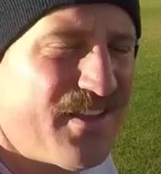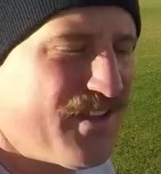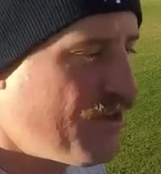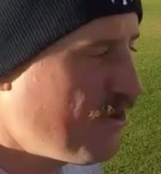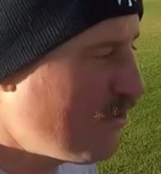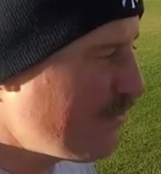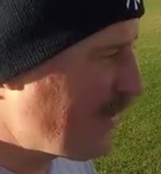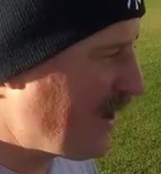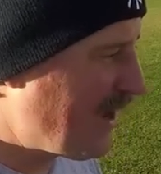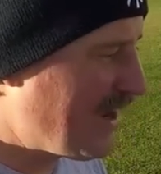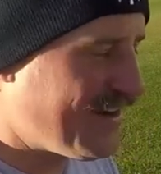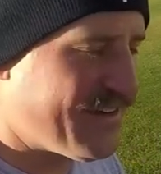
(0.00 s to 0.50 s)

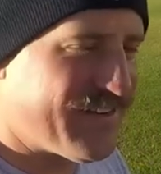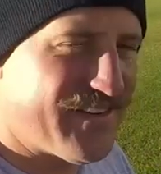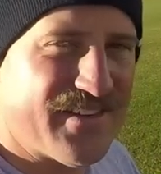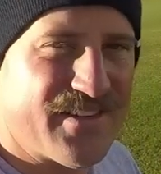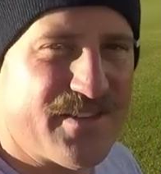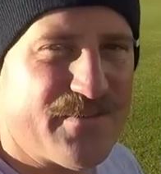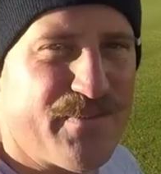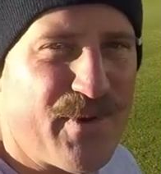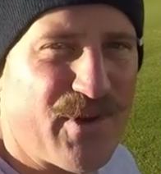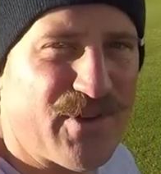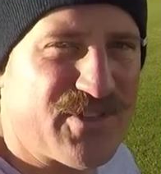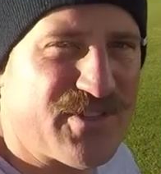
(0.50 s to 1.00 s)
Humate is
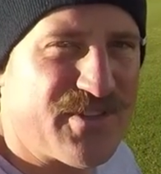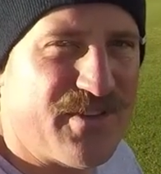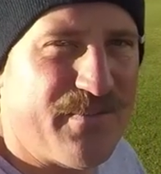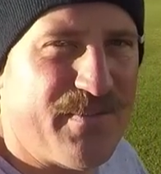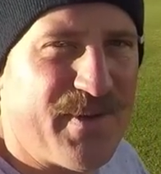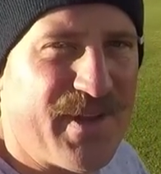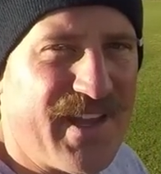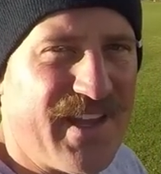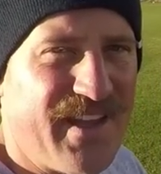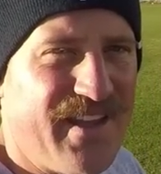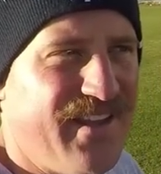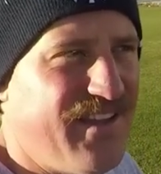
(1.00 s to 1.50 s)
supposed to
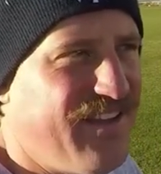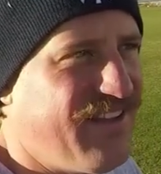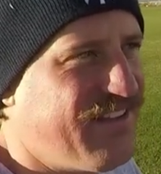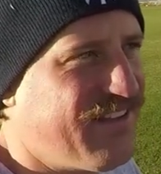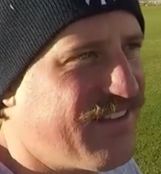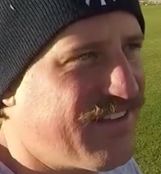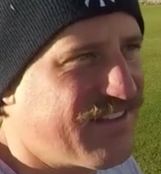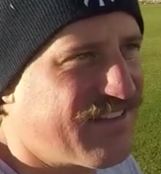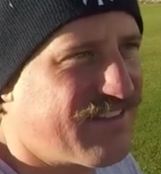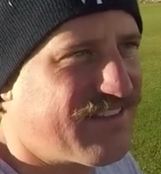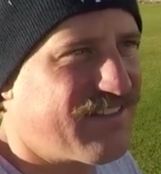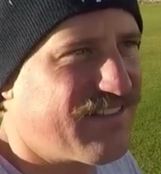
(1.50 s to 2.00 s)
be
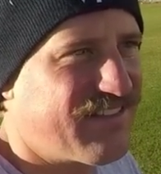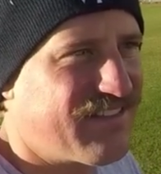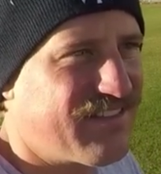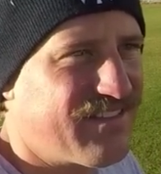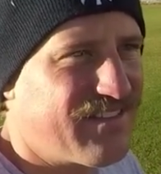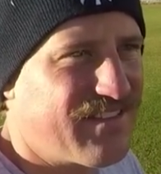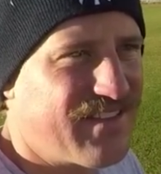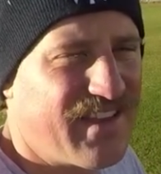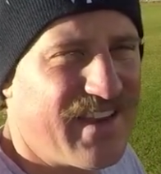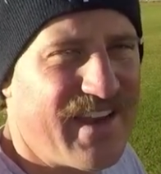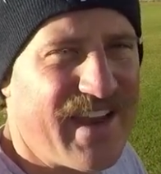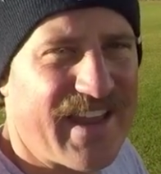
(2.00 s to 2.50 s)

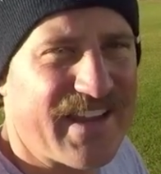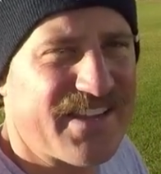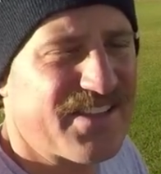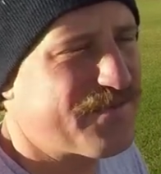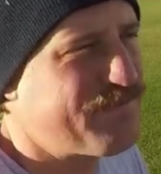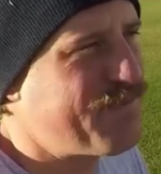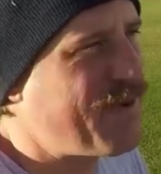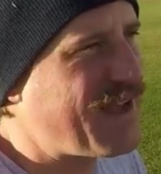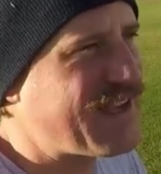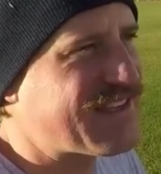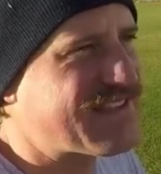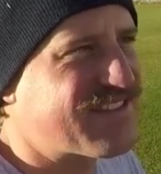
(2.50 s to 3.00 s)
the next
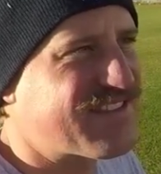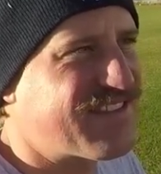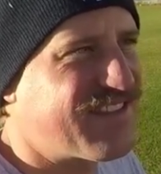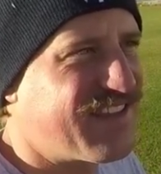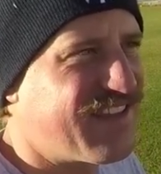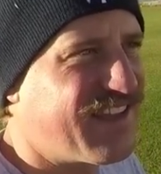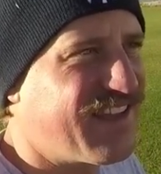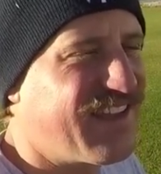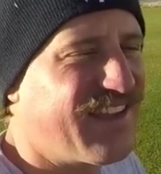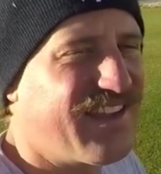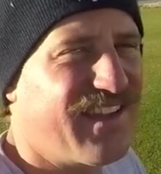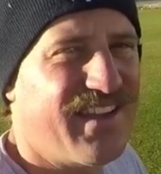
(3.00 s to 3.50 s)
best
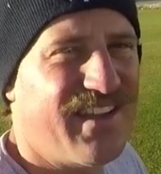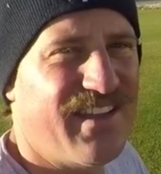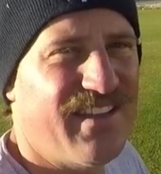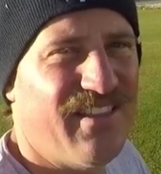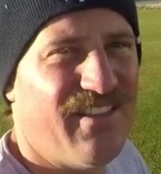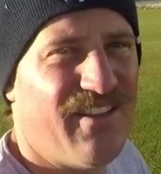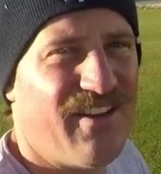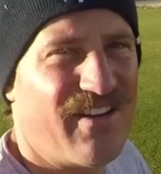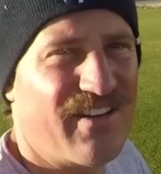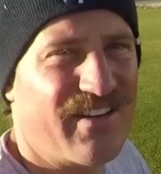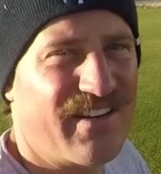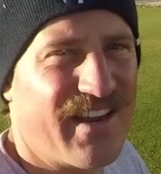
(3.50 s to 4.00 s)
thing in
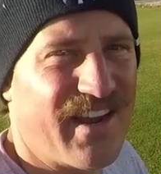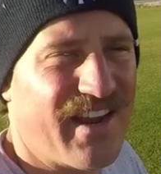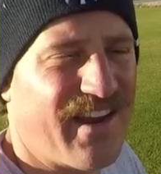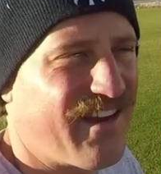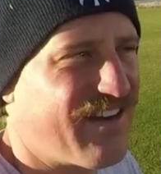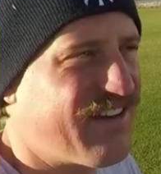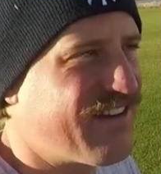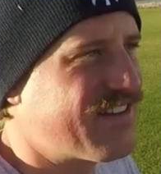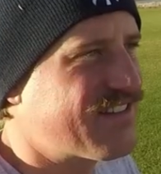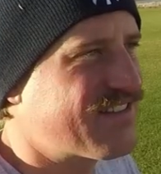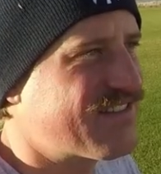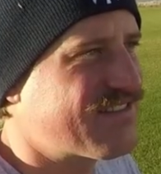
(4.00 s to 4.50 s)
lawn
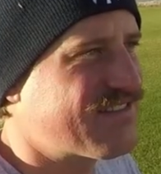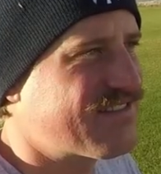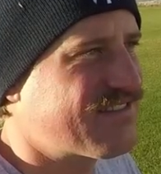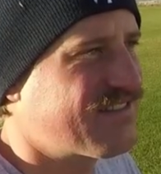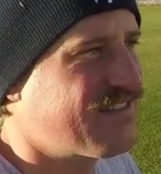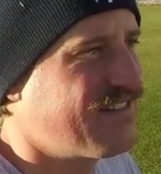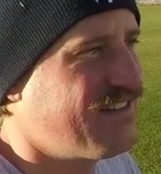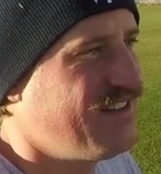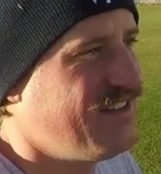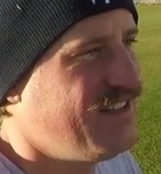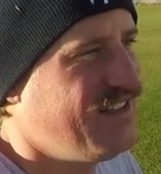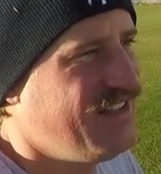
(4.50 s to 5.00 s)
care. It's
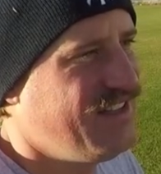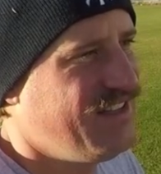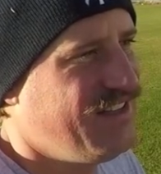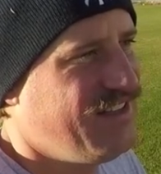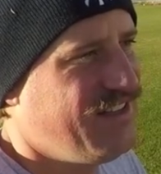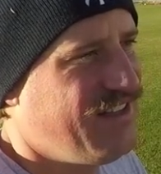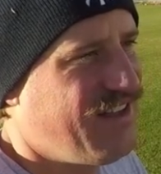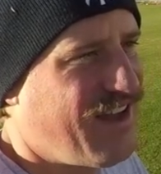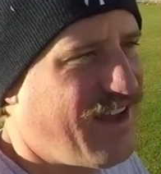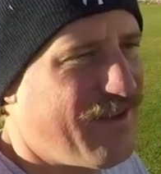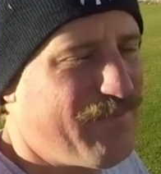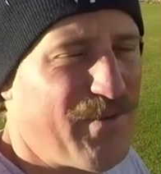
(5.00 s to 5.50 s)

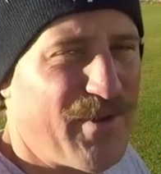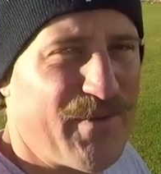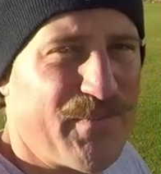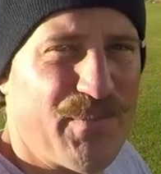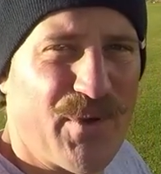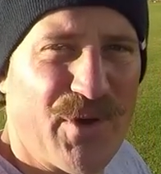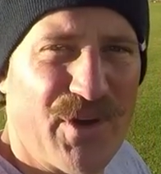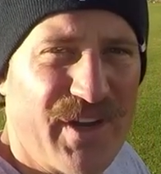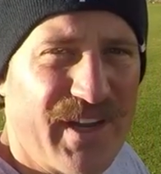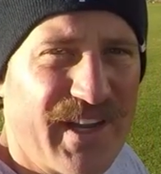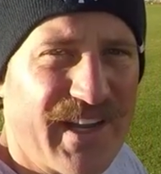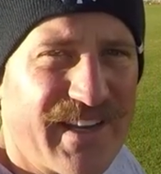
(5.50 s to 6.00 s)
I've been
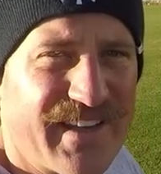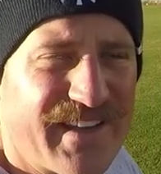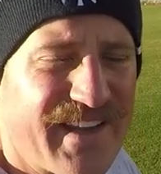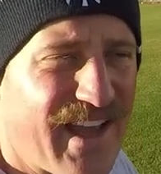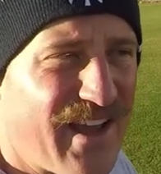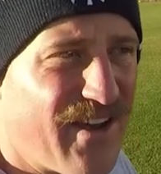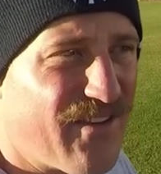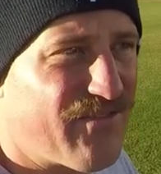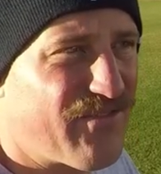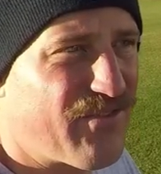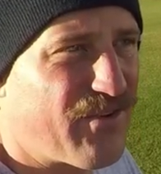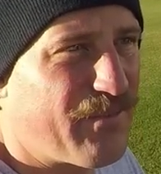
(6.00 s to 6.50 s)
putting it
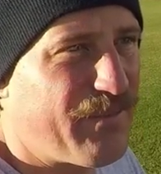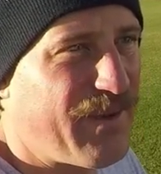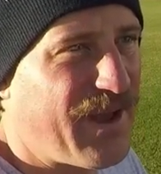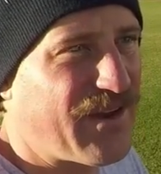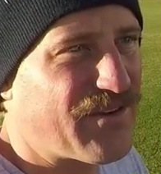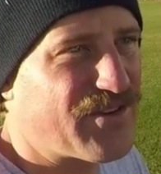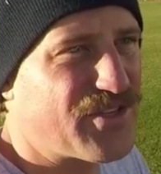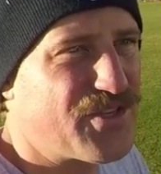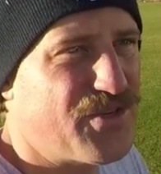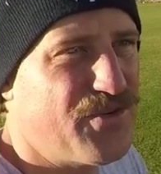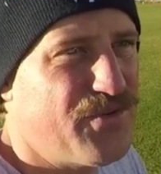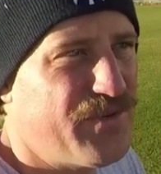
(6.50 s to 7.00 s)
down for
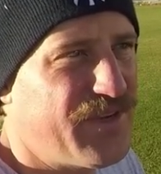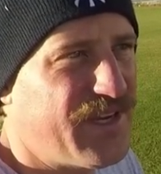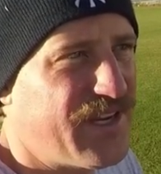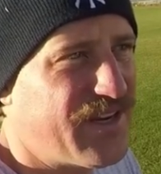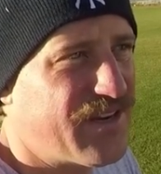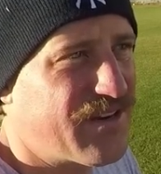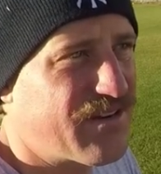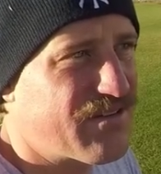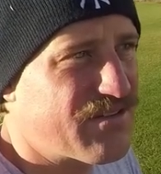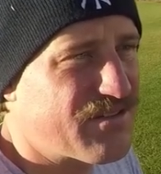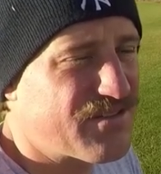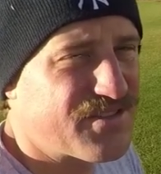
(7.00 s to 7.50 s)
about two
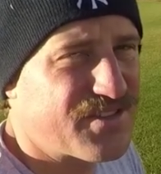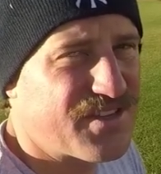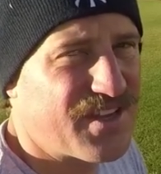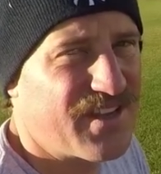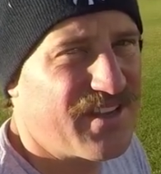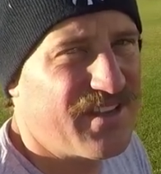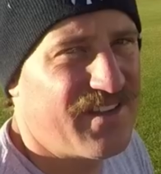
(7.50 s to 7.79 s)
years